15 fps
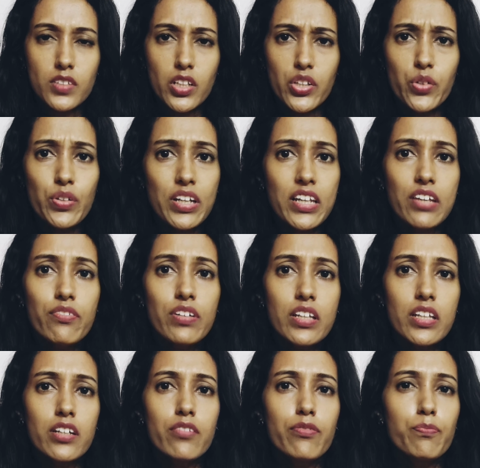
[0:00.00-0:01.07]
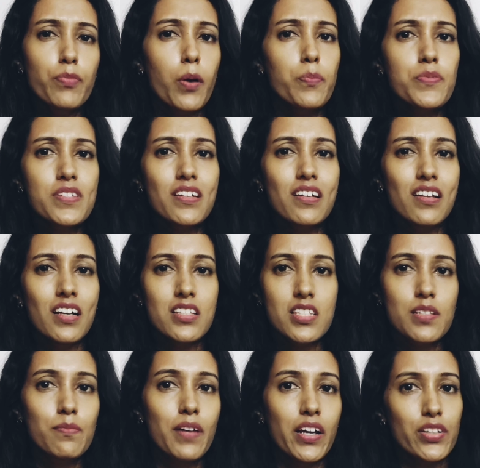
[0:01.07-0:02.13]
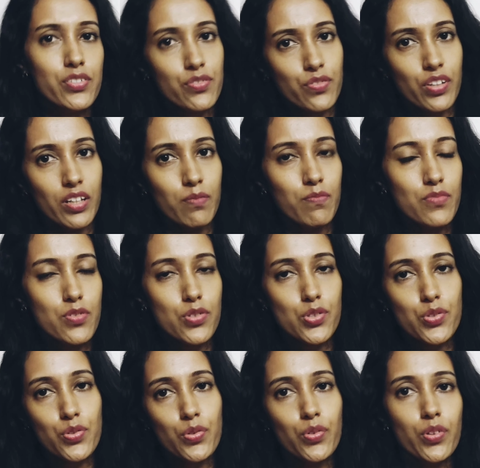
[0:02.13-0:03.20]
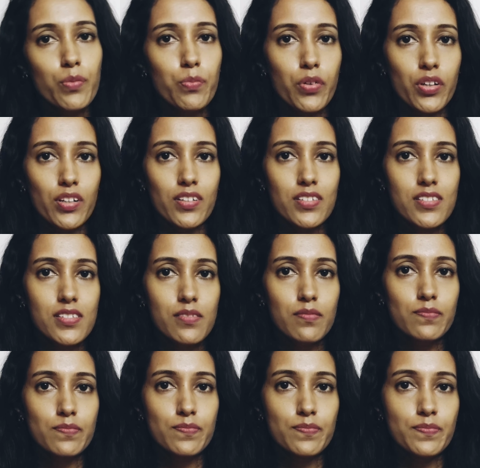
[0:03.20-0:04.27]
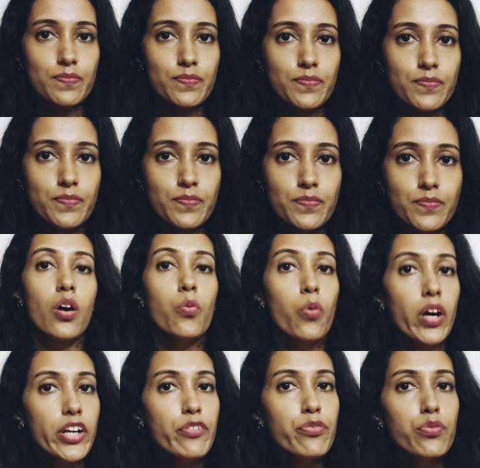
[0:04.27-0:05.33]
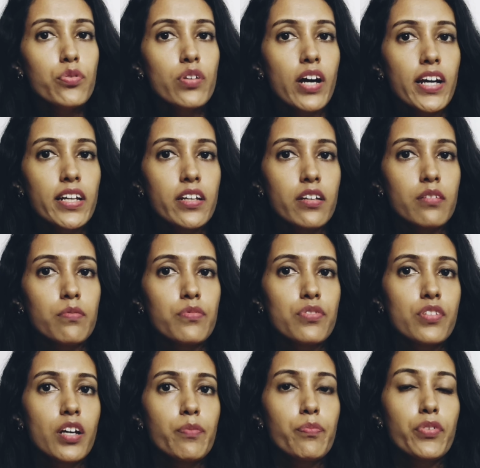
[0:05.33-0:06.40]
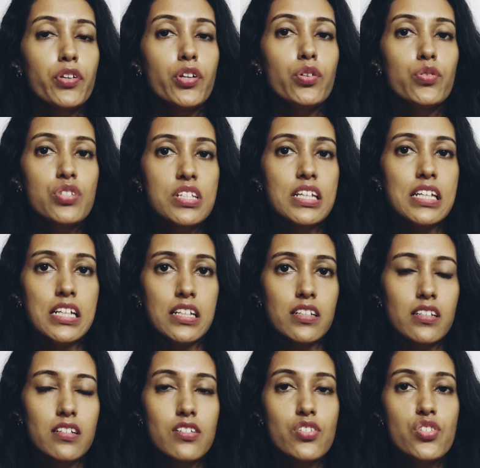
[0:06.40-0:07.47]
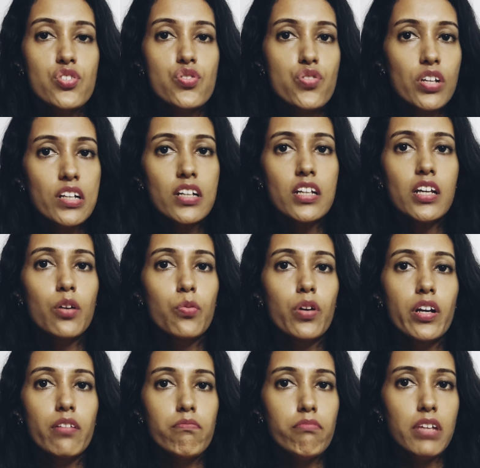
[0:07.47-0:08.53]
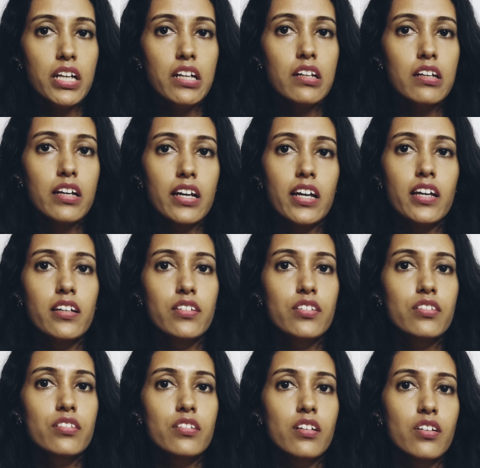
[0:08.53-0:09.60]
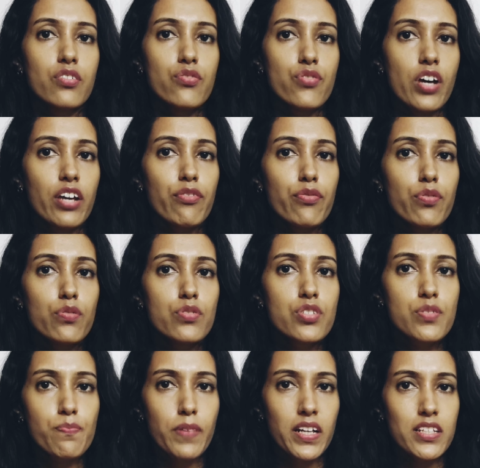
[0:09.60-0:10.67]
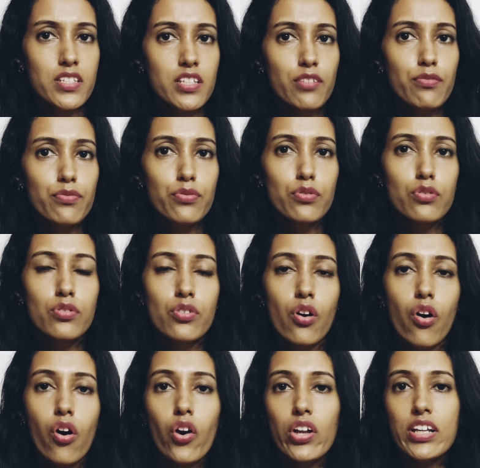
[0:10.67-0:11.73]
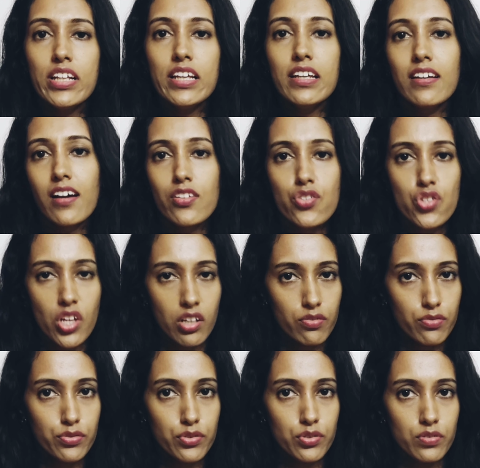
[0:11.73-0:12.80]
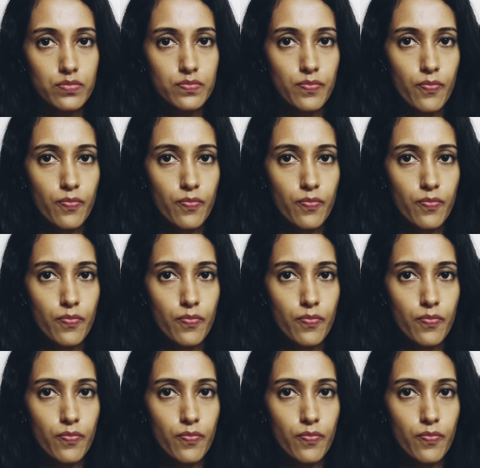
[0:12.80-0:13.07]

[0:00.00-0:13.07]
You can even give popsicle and some ice cream to soothe the bodies. Avoid food items that produce heat. Strictly avoid meat, eggs, dry fruits, spicy food, oily and junk food.